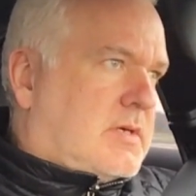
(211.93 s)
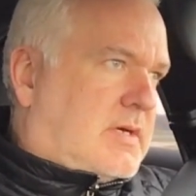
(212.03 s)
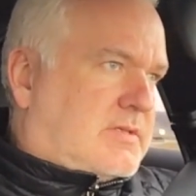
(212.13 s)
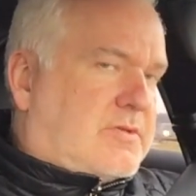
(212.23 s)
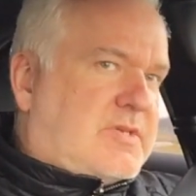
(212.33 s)

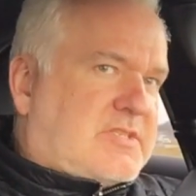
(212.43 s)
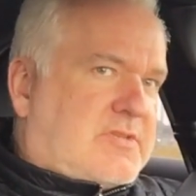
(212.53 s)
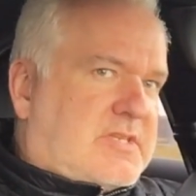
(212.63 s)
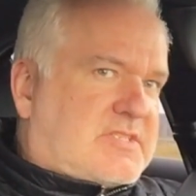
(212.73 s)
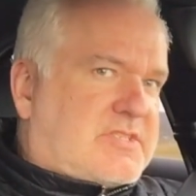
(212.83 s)
And the
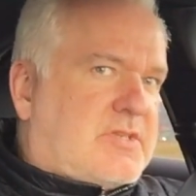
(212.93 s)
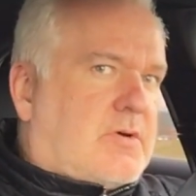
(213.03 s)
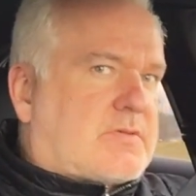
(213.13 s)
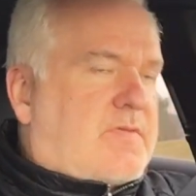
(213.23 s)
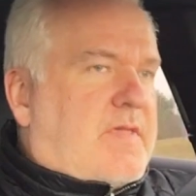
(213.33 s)
reason is
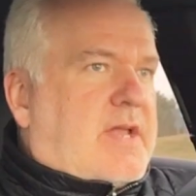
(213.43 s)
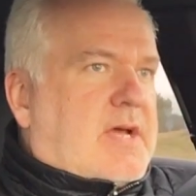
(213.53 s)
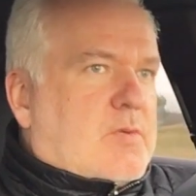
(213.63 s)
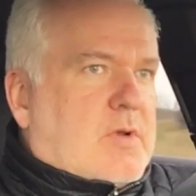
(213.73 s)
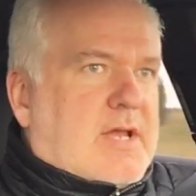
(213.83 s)
not that
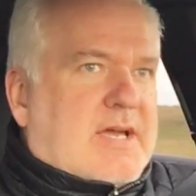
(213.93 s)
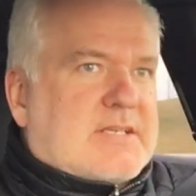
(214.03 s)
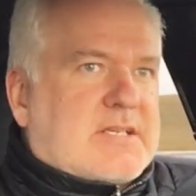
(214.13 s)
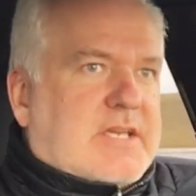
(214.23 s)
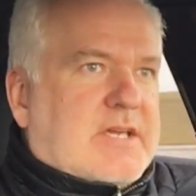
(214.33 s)
I would
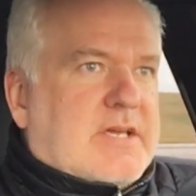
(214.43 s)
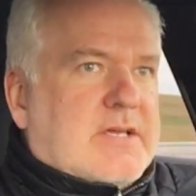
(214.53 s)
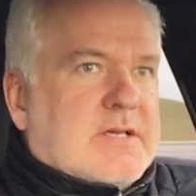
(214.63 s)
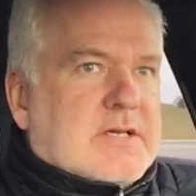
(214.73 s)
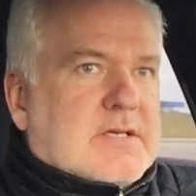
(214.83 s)
like
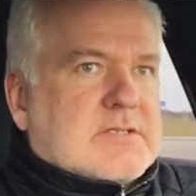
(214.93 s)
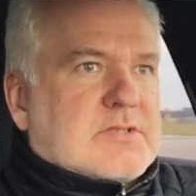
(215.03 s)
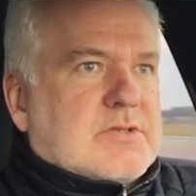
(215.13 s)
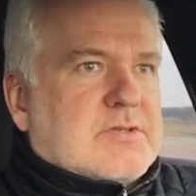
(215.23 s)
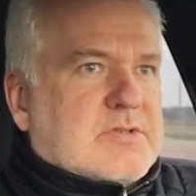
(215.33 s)
to
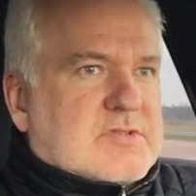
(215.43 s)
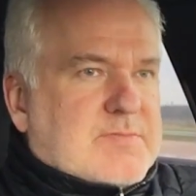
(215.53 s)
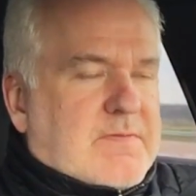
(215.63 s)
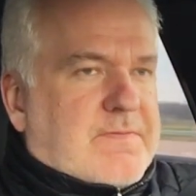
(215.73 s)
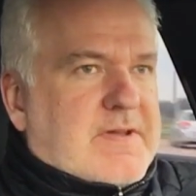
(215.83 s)
use
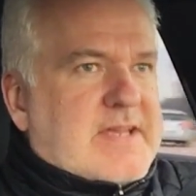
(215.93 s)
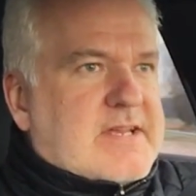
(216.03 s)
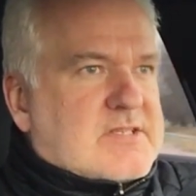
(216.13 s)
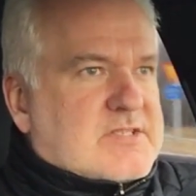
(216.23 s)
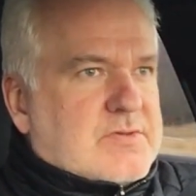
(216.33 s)
my
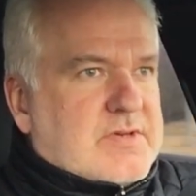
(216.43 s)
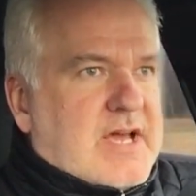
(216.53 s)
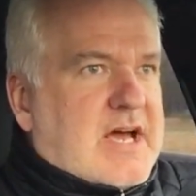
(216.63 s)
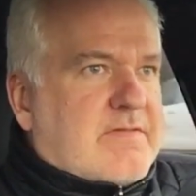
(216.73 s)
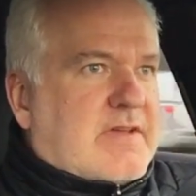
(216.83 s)
fingers to
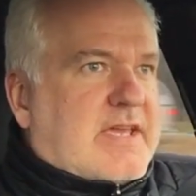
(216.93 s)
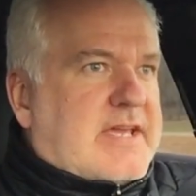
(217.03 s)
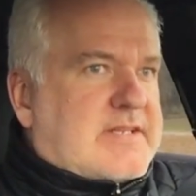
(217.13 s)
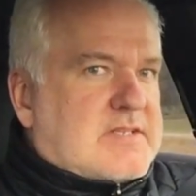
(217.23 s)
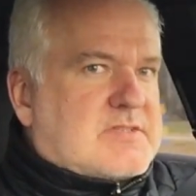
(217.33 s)

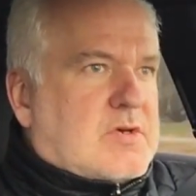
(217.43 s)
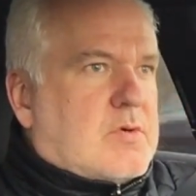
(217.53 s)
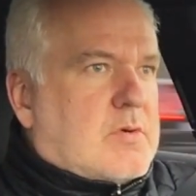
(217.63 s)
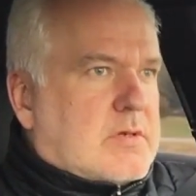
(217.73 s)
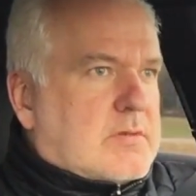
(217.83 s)
navigate and so
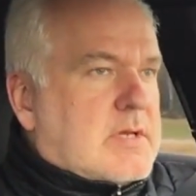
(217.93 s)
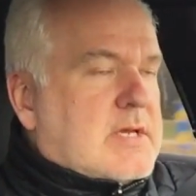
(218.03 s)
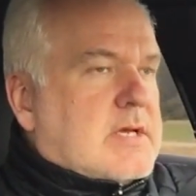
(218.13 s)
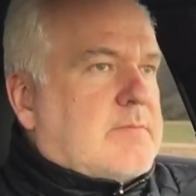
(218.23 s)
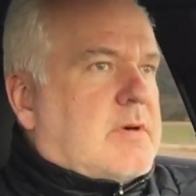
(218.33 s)
on,
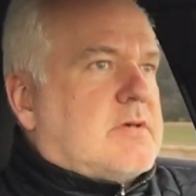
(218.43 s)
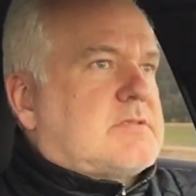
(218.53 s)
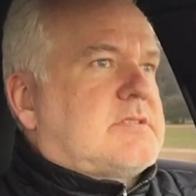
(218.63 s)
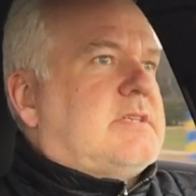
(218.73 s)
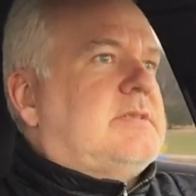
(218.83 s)

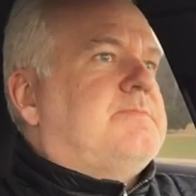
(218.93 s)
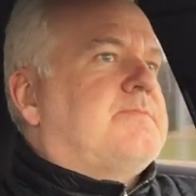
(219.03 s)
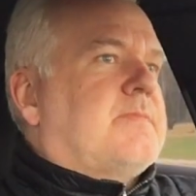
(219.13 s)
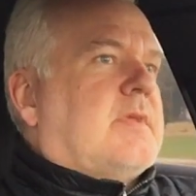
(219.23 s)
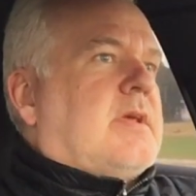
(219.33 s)
but
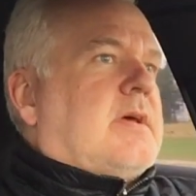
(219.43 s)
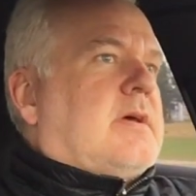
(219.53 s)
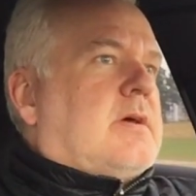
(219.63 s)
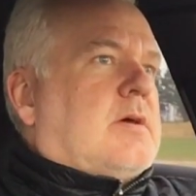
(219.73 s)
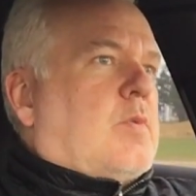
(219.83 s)

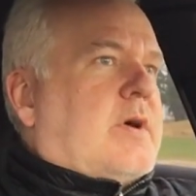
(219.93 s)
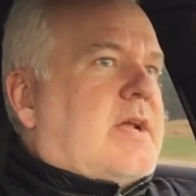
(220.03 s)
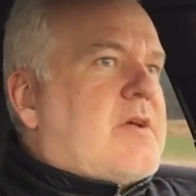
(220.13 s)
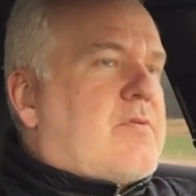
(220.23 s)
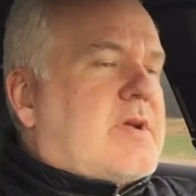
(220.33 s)
when
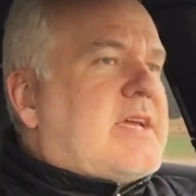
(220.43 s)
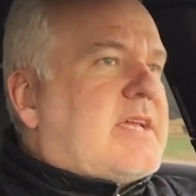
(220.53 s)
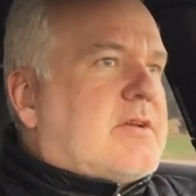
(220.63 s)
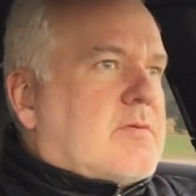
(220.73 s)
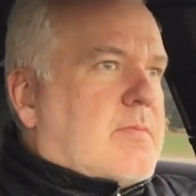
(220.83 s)
I
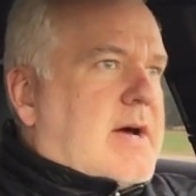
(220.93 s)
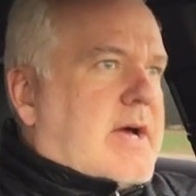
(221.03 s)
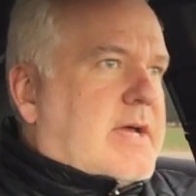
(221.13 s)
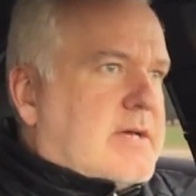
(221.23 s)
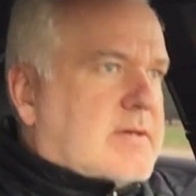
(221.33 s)
read on
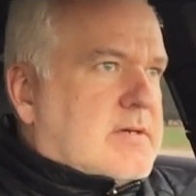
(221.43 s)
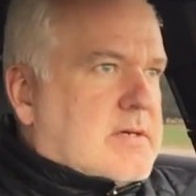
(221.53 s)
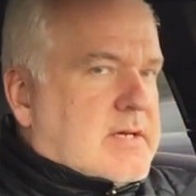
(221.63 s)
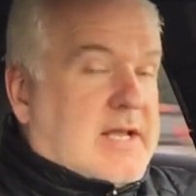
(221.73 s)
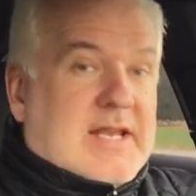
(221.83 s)
my
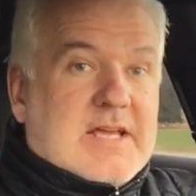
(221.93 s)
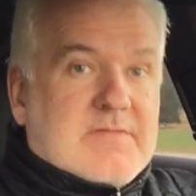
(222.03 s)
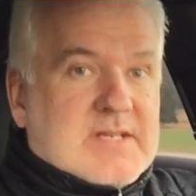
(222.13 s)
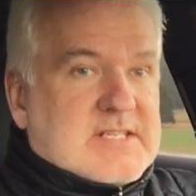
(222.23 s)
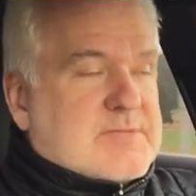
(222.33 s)

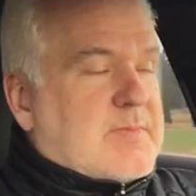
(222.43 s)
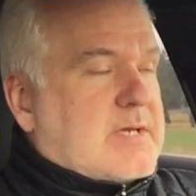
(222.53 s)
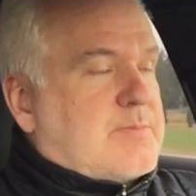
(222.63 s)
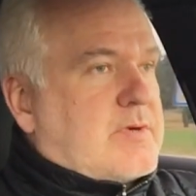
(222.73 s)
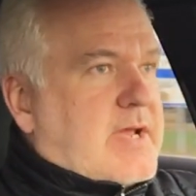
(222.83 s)
11-inch
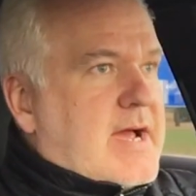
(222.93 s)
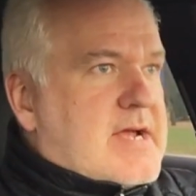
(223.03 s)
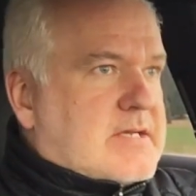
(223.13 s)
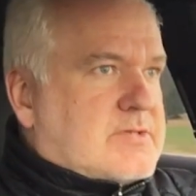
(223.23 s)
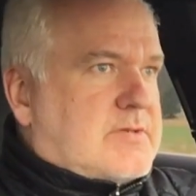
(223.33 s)
MacBook
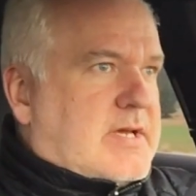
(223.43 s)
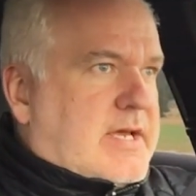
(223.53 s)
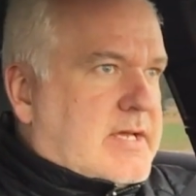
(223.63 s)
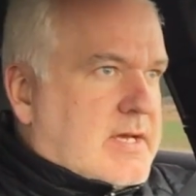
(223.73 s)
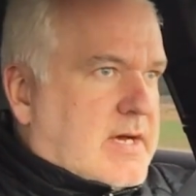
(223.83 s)
Air
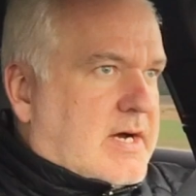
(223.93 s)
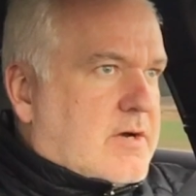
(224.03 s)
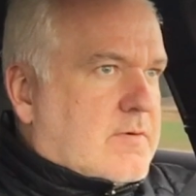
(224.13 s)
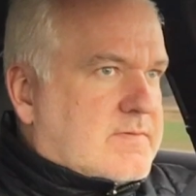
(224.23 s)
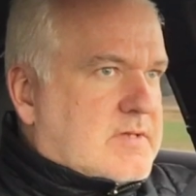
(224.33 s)
today, I
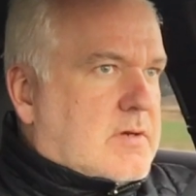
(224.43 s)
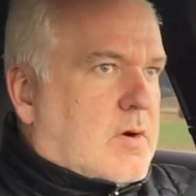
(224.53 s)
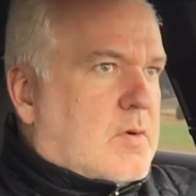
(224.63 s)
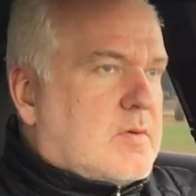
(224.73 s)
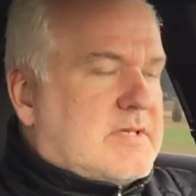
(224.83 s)
often
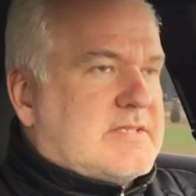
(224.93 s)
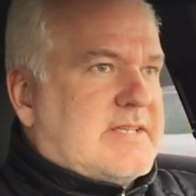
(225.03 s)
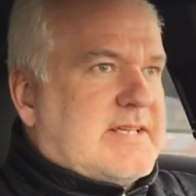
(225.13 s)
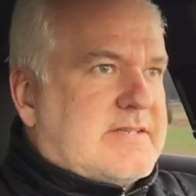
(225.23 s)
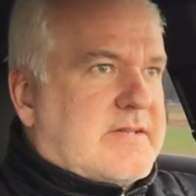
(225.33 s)
hold it
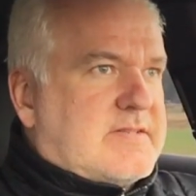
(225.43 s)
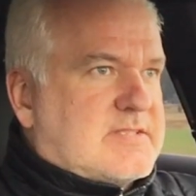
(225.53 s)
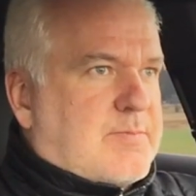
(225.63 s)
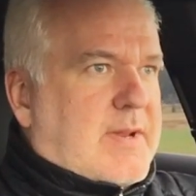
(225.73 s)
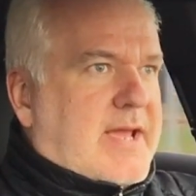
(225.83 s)
in the
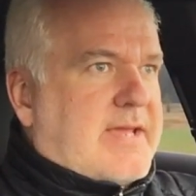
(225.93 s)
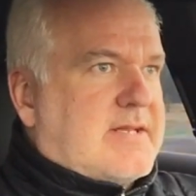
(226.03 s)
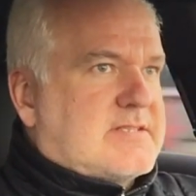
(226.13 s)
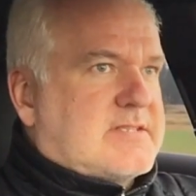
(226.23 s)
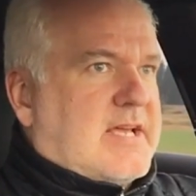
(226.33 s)
display
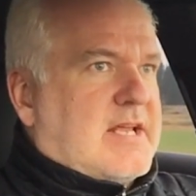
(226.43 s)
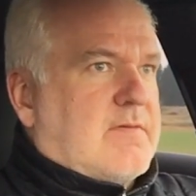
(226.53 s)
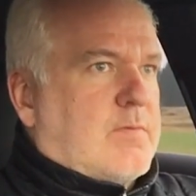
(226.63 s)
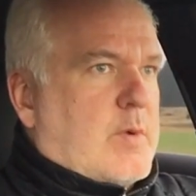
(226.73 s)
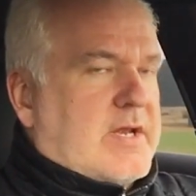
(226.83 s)

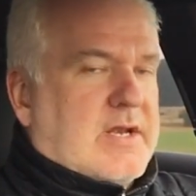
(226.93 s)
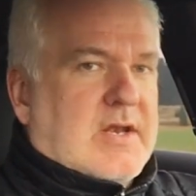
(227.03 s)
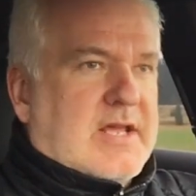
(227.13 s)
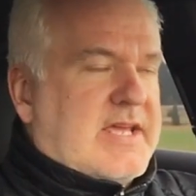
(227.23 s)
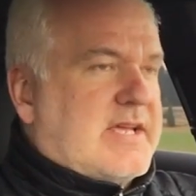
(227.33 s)
itself
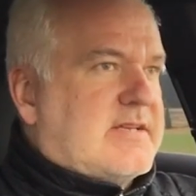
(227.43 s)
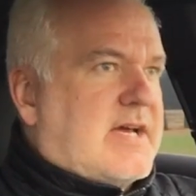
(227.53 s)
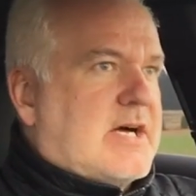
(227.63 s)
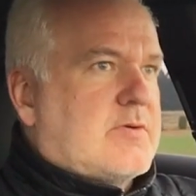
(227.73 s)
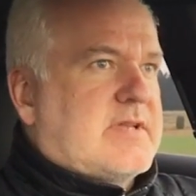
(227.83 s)
when laying
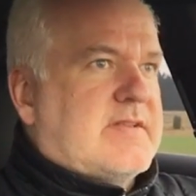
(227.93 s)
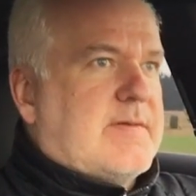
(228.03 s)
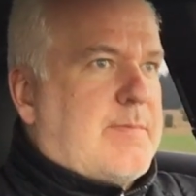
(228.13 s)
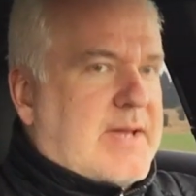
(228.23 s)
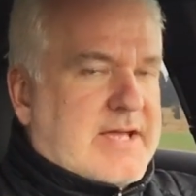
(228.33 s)
down in
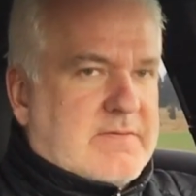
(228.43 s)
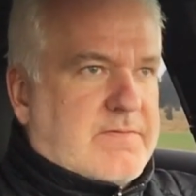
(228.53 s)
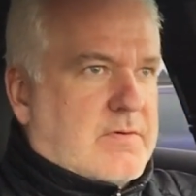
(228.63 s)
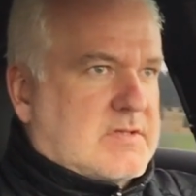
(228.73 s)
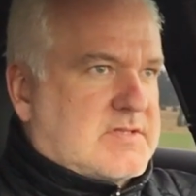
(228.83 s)
the bed,
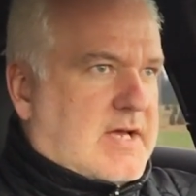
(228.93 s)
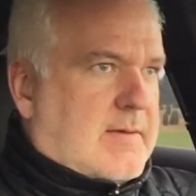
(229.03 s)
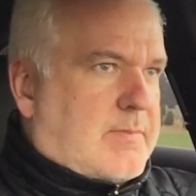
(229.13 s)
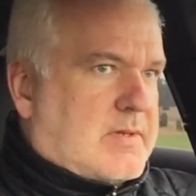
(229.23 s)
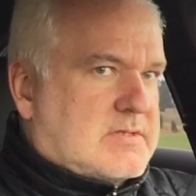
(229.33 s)
for
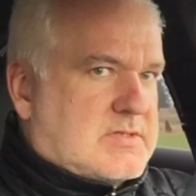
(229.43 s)
example.